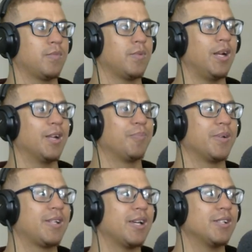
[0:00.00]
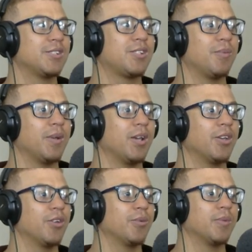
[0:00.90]
While he pretends to be a
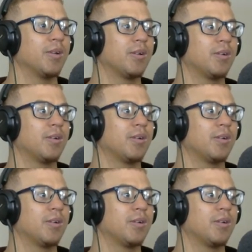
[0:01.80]
human.